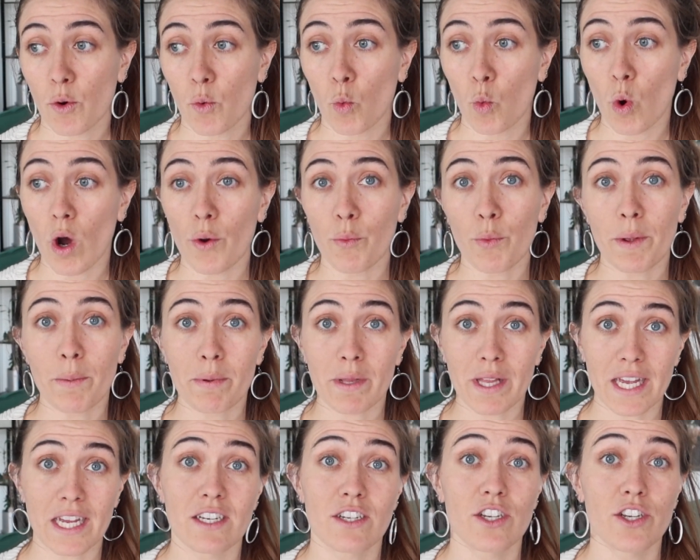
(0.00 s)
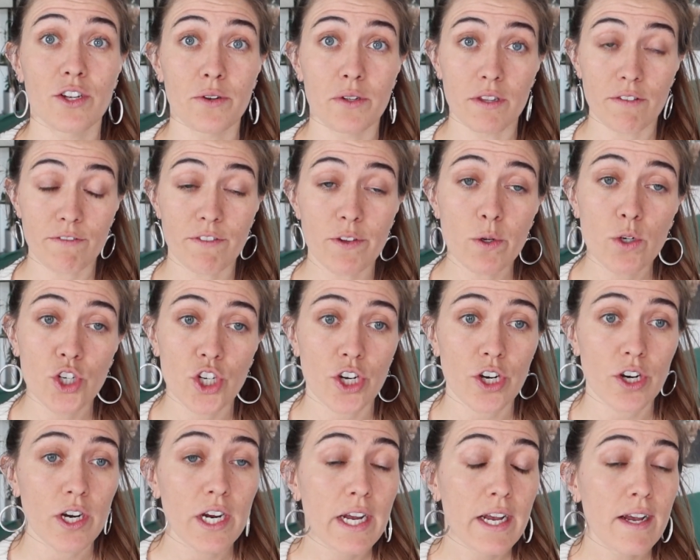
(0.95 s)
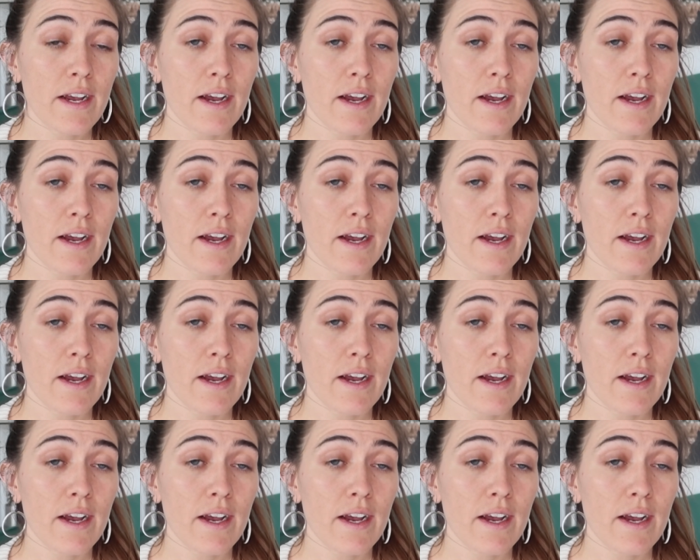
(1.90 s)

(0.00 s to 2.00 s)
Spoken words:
what we plan to do in the future.